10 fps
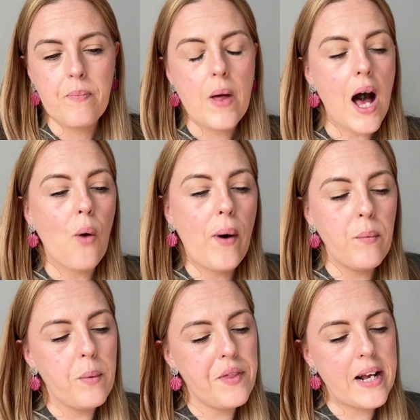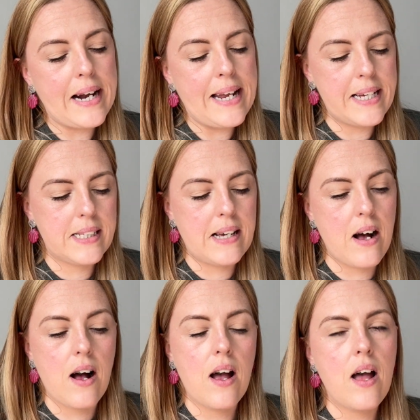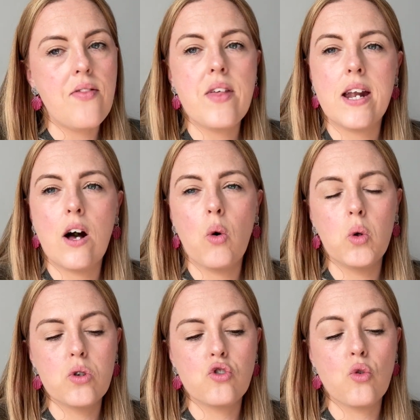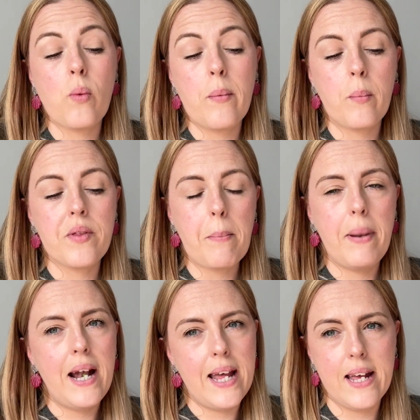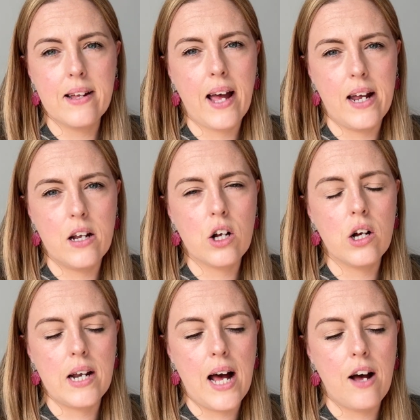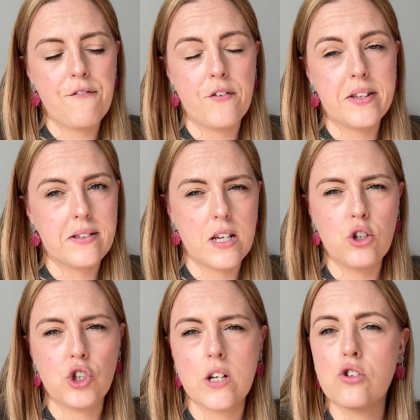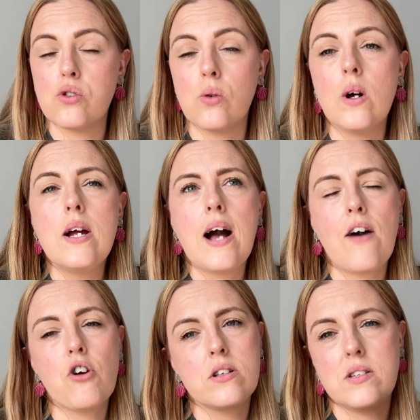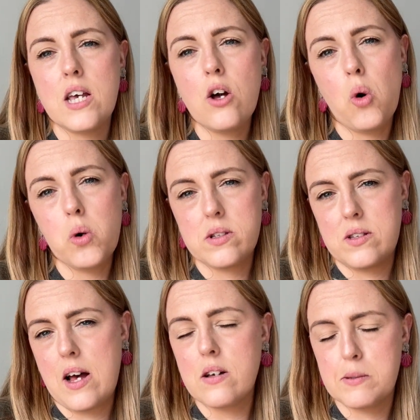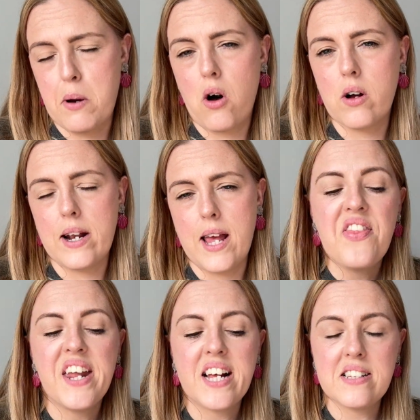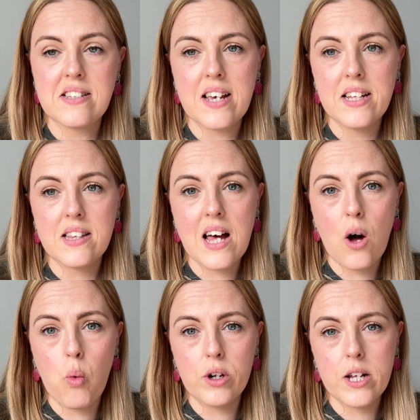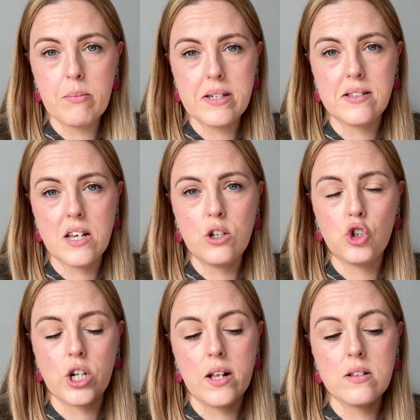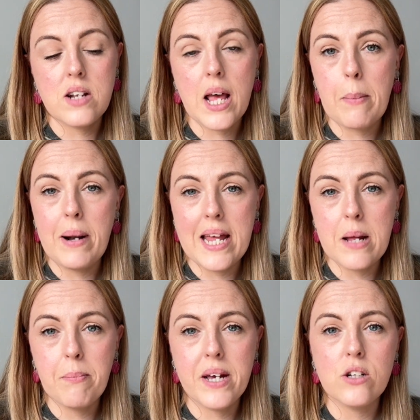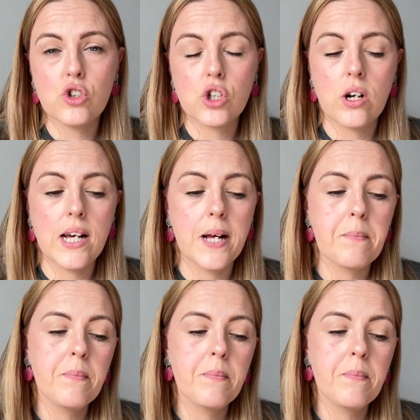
I went with a glitter, and then I also went with a plain kind of colour for the seashells. So I've got seahorses that are sparkly, and I decided that I wanted me seashells like a plain peach colour.